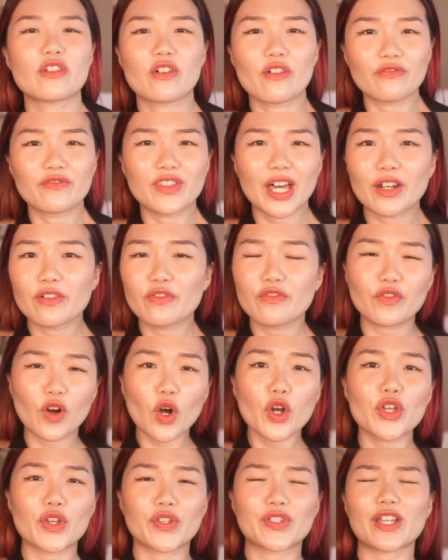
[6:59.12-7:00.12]
have done
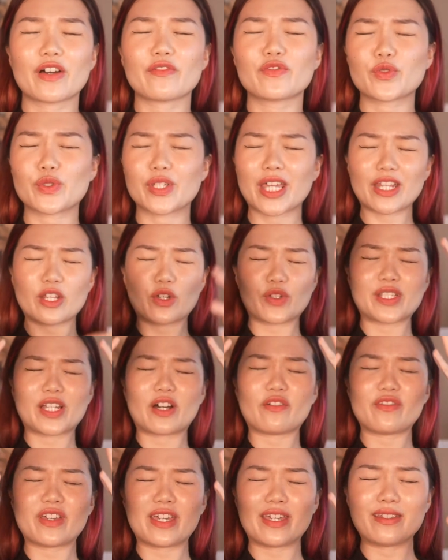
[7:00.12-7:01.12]
for yourself to get
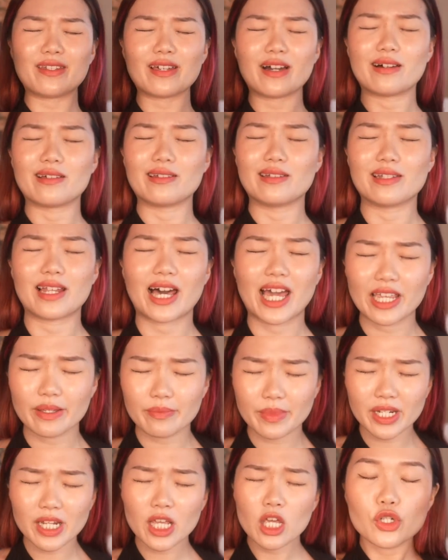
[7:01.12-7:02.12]
yourself in
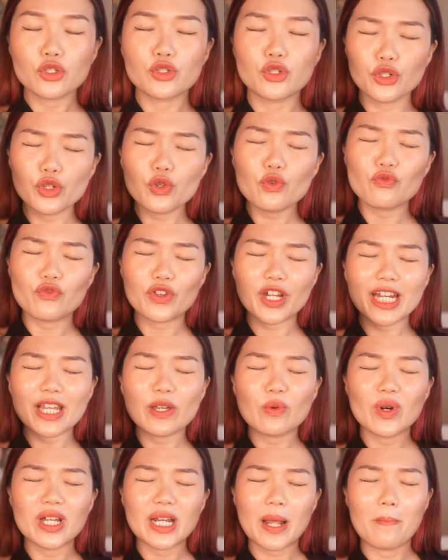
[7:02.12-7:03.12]
alignment. Do you really
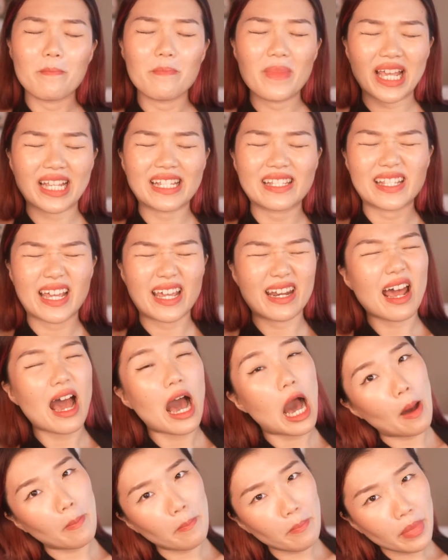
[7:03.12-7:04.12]
want to mess that
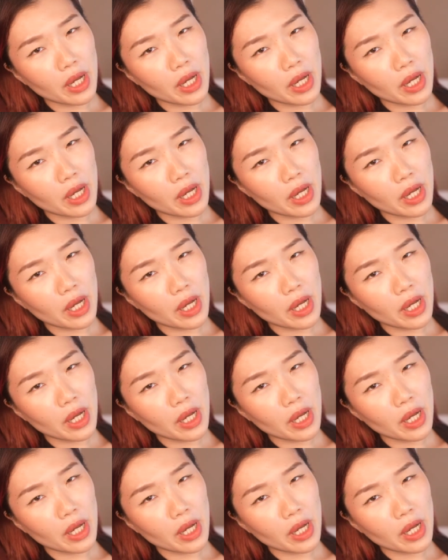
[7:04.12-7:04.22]
up